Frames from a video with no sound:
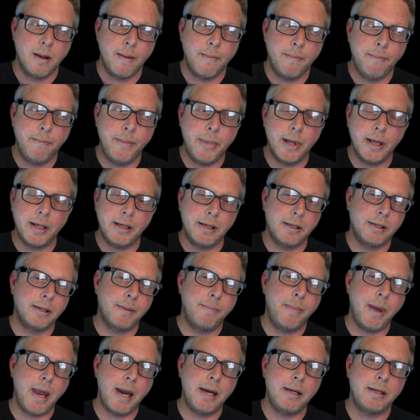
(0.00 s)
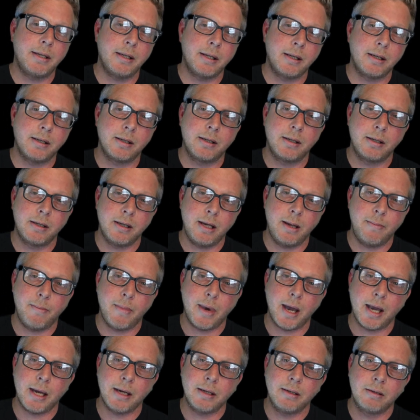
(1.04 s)
millions of paintings in
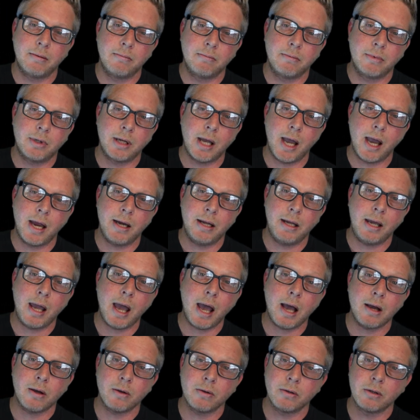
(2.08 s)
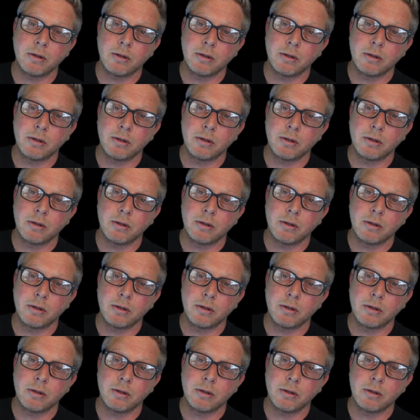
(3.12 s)
my tiny house.